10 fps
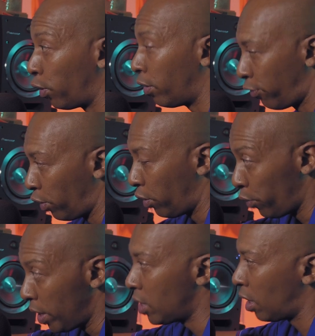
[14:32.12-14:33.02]
the
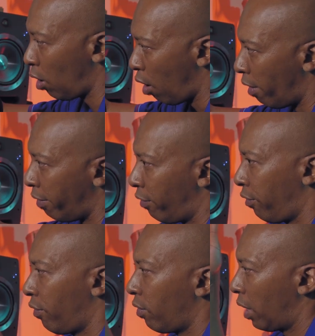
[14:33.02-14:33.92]
reason
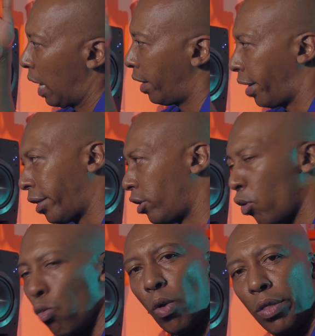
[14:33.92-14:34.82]
of I
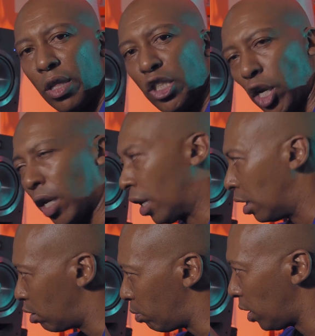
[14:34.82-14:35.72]
don't want the
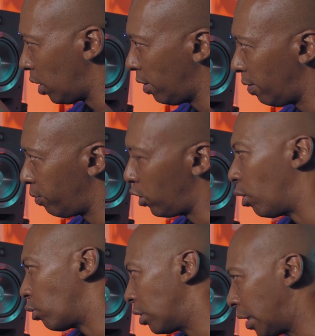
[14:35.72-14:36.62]
tracking to be, you
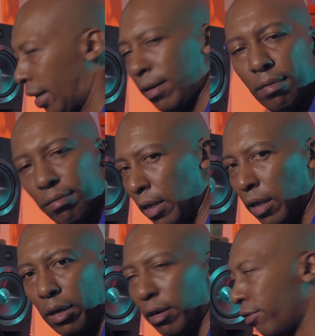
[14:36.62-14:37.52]
know, to take
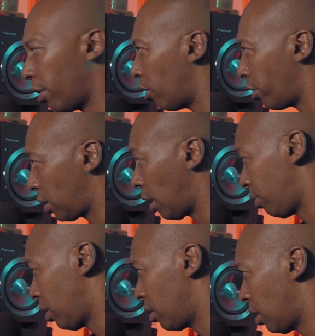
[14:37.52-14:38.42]
a very long time.
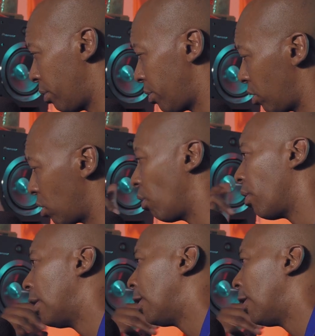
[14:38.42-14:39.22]
You understand what I'm saying? So